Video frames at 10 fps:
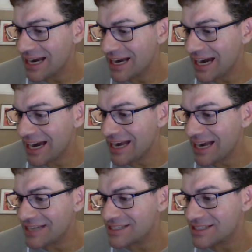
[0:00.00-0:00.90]

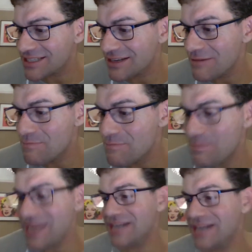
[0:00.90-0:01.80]
And
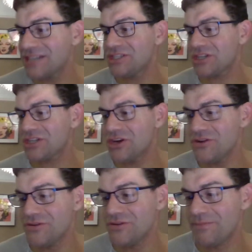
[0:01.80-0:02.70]
Beacon
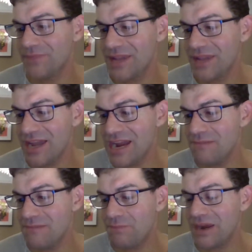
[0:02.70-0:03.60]
2
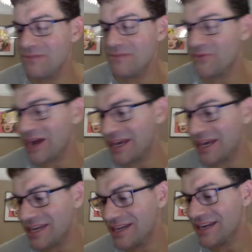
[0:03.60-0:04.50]
in Plym
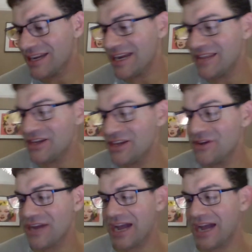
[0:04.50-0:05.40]
Valley in the
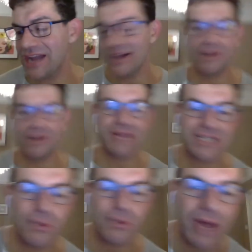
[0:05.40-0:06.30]
UK, I'm
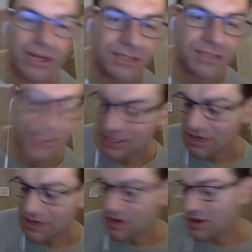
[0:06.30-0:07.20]
guessing Wales,
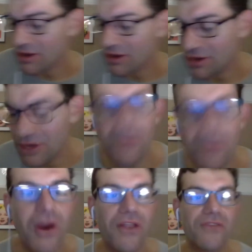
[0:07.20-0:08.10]
you
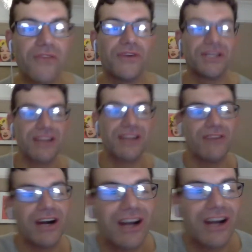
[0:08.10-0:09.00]
won the first
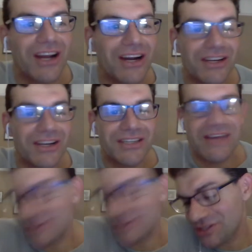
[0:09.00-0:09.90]
ever.
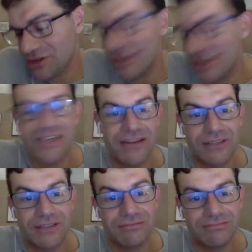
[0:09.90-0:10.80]
Devon,
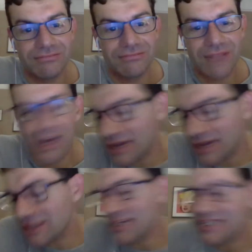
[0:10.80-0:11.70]

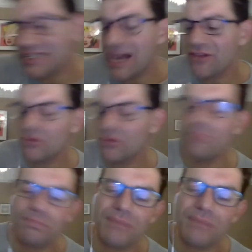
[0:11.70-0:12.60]
because I thought
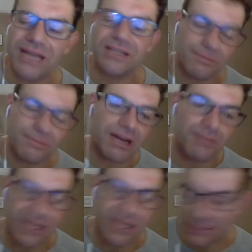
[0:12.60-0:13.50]
because of Brecon
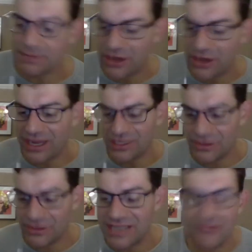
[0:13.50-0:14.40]
Beacons, but okay,
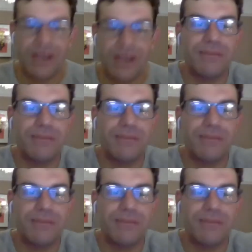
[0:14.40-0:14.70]
sorry, Devon, I'm being